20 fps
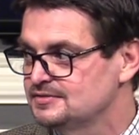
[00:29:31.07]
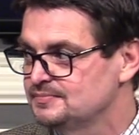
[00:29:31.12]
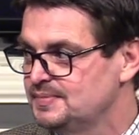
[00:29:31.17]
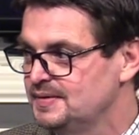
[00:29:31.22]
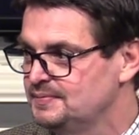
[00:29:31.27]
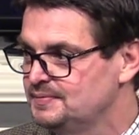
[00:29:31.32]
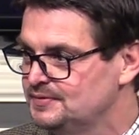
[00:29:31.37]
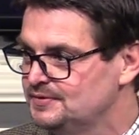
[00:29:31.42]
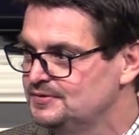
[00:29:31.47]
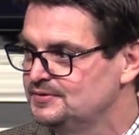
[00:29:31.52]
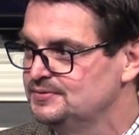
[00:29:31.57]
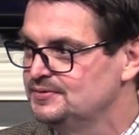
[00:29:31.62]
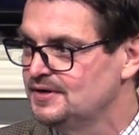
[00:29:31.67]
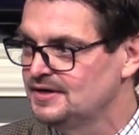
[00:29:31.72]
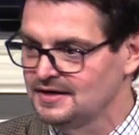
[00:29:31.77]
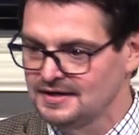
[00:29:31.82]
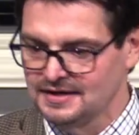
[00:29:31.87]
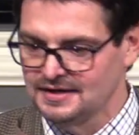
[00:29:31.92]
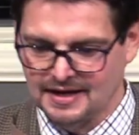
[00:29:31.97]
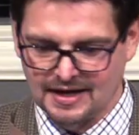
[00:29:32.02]
or people who
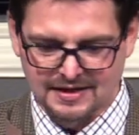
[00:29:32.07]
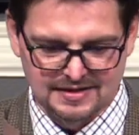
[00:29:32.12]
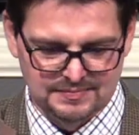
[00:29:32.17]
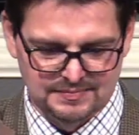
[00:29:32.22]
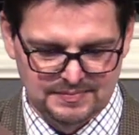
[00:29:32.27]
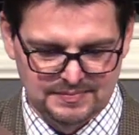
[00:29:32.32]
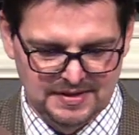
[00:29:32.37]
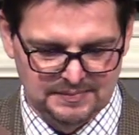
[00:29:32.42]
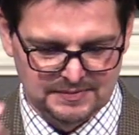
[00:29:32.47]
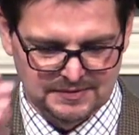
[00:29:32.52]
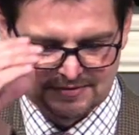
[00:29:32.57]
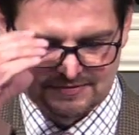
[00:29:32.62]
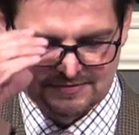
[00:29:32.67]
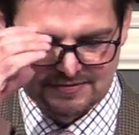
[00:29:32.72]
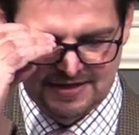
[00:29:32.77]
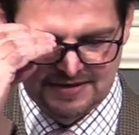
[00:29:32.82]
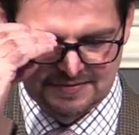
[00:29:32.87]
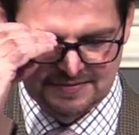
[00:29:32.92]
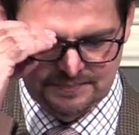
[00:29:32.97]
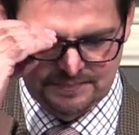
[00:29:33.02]
are godly people,
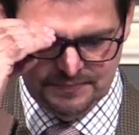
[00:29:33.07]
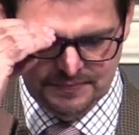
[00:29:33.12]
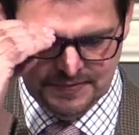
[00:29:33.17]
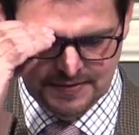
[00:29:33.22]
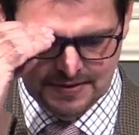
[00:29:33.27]
right?